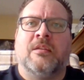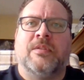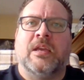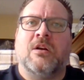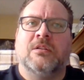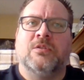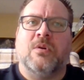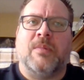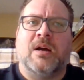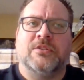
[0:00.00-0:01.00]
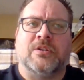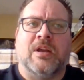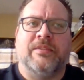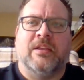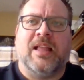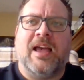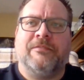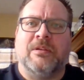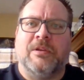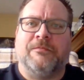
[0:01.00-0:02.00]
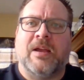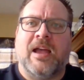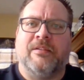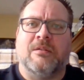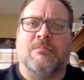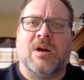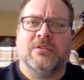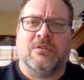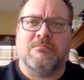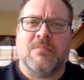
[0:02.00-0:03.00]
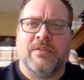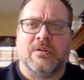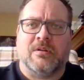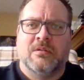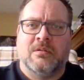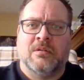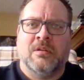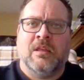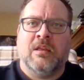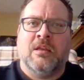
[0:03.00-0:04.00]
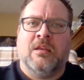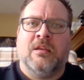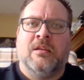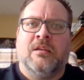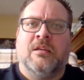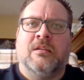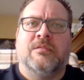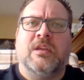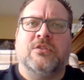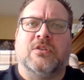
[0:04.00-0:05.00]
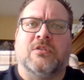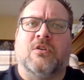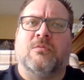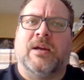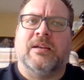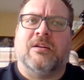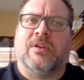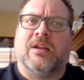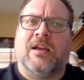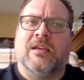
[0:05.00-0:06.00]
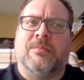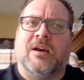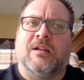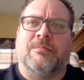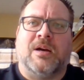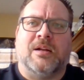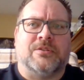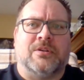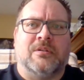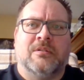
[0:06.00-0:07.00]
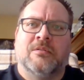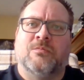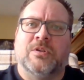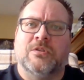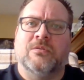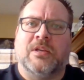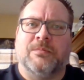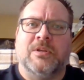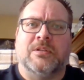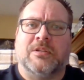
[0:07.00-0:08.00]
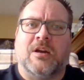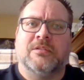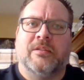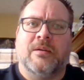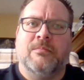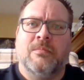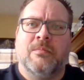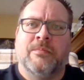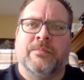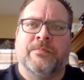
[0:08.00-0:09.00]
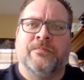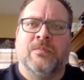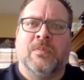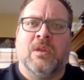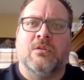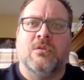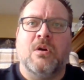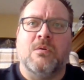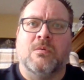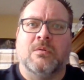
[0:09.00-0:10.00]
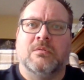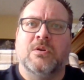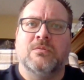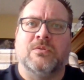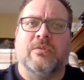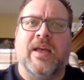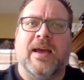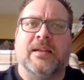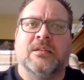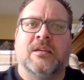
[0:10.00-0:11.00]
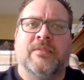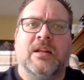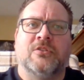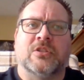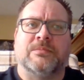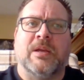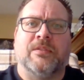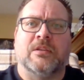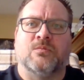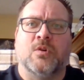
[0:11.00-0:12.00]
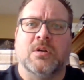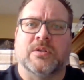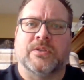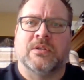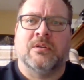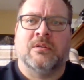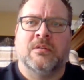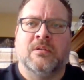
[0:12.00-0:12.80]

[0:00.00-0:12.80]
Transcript: "They called you a monster and then laughed at me for having a monster mother." "They should know by now that I am not a monster. Would you like me to talk to them?" "No, don't do that. That'll just make things worse."